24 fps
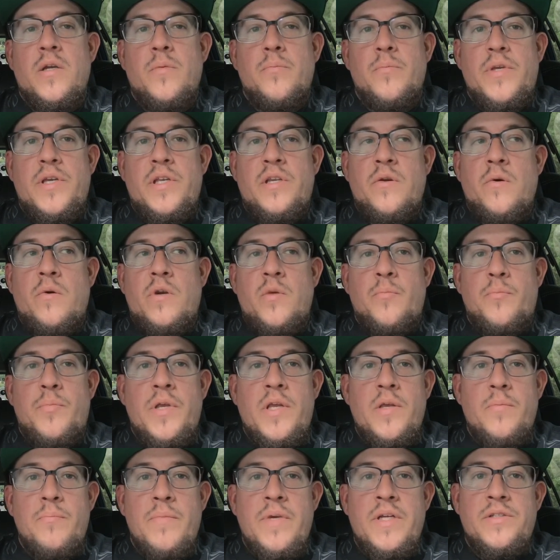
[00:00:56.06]
Being able to
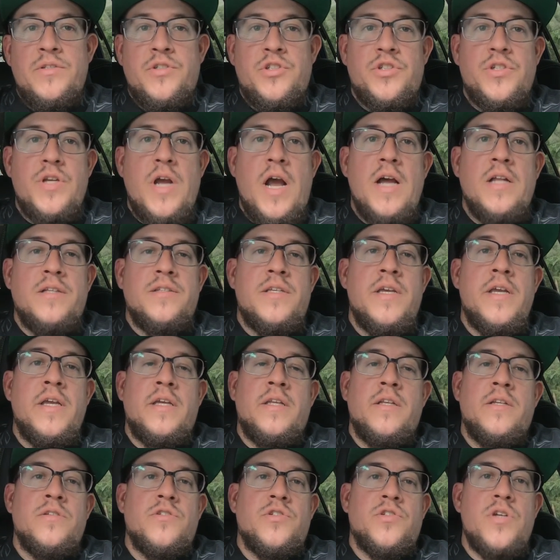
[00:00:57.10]
be mid-shot,
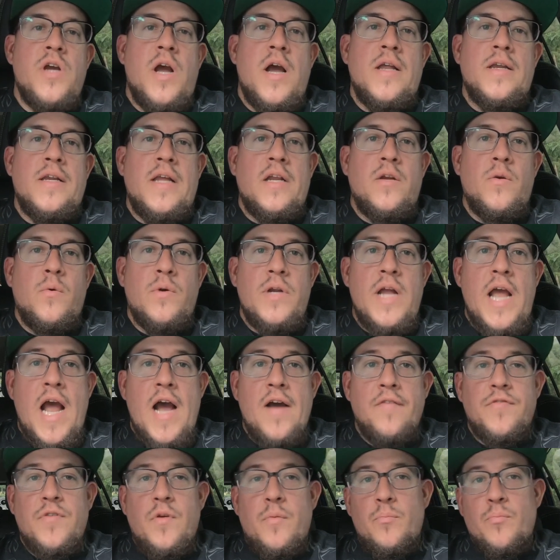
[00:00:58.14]
taking a shot, and I don't
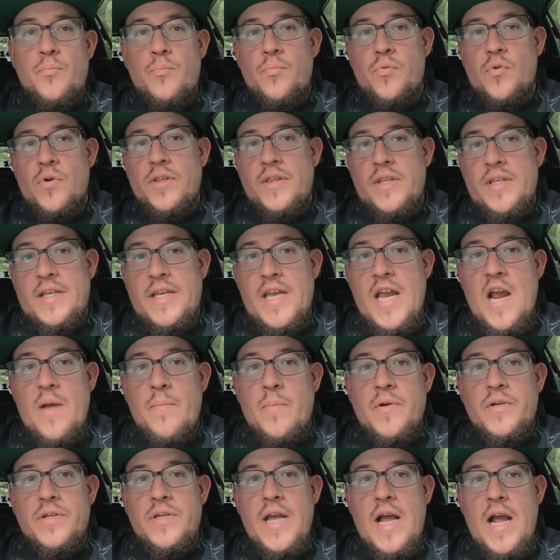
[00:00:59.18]
have to bring the
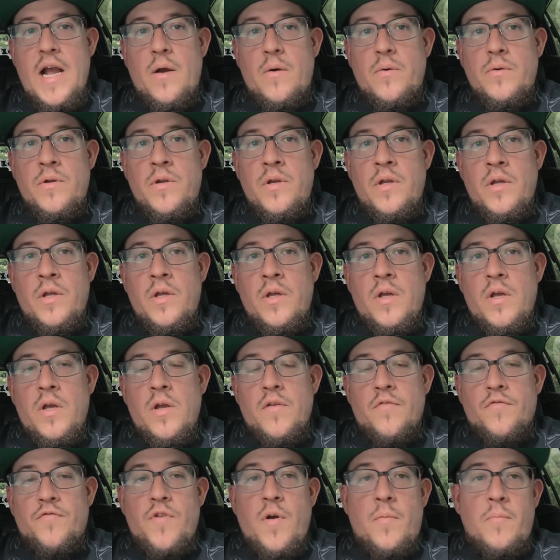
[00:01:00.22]
camera down
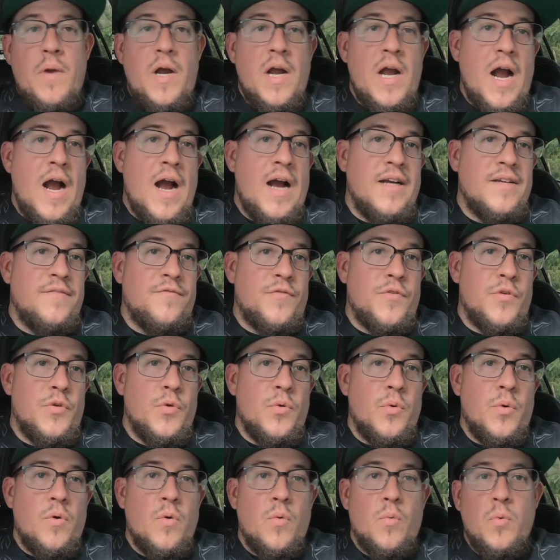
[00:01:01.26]
from my eye
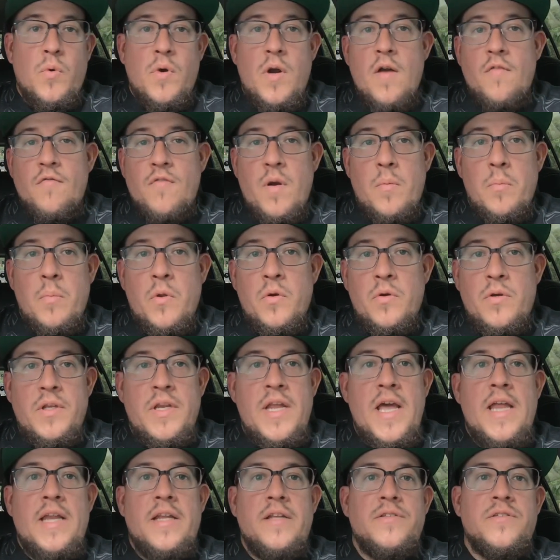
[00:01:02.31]
view or wherever I'm looking
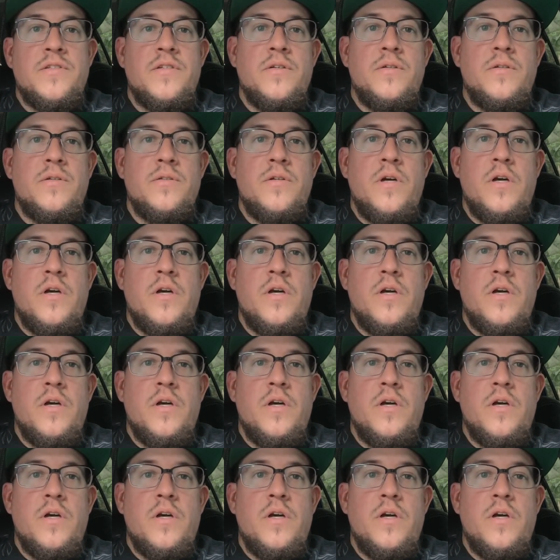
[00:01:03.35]
at it to